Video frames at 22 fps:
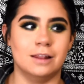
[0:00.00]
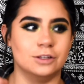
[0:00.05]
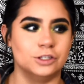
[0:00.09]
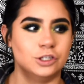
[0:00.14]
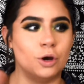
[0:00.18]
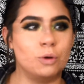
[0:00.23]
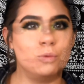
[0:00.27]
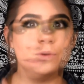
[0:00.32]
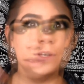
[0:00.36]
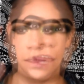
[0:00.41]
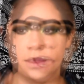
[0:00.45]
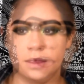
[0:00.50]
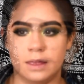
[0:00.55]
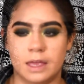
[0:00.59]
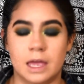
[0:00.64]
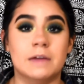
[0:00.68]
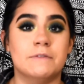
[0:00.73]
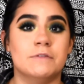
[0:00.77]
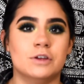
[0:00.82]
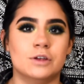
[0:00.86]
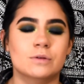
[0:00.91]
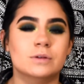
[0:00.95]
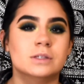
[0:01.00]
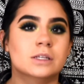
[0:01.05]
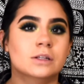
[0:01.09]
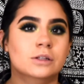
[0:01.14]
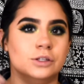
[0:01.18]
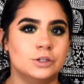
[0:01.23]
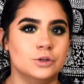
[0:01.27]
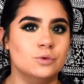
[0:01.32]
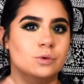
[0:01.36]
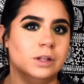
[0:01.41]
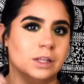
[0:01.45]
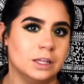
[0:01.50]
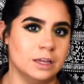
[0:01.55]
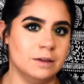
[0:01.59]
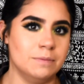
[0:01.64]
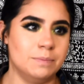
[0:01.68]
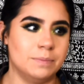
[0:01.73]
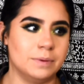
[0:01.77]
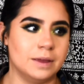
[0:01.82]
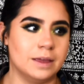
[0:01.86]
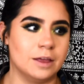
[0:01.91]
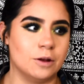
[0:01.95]
toned down. If you use a nude
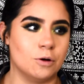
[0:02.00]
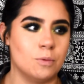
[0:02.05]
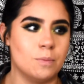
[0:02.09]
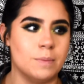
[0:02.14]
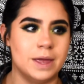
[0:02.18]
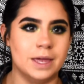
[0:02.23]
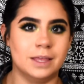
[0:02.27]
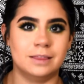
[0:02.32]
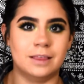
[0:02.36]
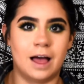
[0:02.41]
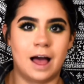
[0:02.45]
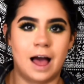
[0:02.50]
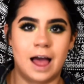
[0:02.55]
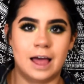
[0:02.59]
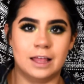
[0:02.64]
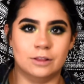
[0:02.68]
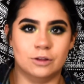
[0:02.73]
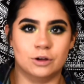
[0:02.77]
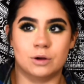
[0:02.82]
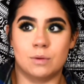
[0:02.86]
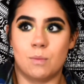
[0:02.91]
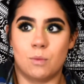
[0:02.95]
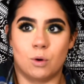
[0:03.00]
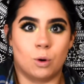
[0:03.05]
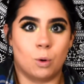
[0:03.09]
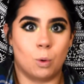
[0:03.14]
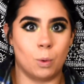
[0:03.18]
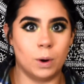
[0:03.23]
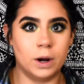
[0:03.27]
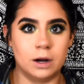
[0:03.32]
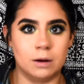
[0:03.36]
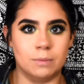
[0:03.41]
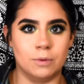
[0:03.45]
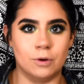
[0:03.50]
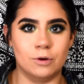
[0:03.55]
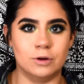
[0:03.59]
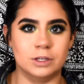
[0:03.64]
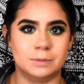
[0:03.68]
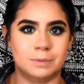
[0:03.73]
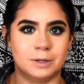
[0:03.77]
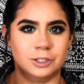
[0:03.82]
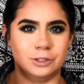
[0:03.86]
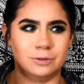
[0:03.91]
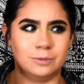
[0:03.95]
lip, it'll make the eye look more wearable,
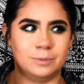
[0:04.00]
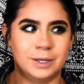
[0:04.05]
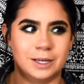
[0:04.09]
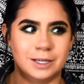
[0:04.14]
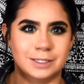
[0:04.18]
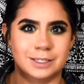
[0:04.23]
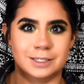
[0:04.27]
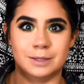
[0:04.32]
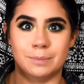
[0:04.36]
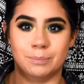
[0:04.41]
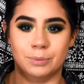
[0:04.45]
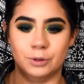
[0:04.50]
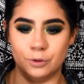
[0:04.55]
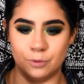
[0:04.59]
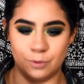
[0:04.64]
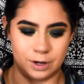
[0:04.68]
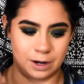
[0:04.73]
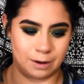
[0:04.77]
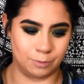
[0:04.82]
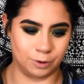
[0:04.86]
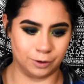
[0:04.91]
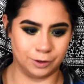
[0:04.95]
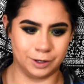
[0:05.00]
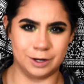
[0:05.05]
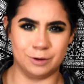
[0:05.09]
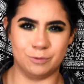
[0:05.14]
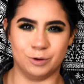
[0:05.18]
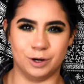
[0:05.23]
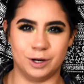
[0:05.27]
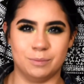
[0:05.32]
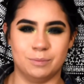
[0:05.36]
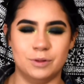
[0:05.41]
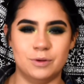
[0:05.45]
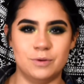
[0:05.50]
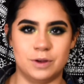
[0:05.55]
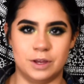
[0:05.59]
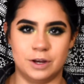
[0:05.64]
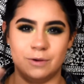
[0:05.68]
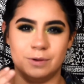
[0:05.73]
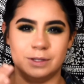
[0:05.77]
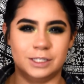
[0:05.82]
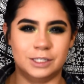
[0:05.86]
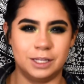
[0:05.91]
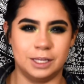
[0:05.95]
especially because it's a blue and I'm already wearing blue, you
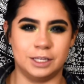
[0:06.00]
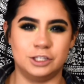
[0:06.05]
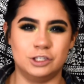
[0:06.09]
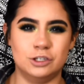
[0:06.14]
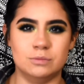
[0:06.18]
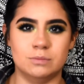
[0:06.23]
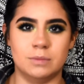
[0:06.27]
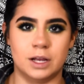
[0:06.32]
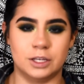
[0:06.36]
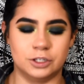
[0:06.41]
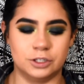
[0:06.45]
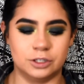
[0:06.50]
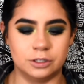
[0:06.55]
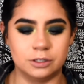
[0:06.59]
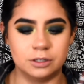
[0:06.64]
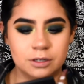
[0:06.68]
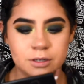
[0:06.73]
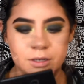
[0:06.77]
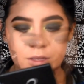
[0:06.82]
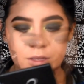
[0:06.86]
know, it's like too much.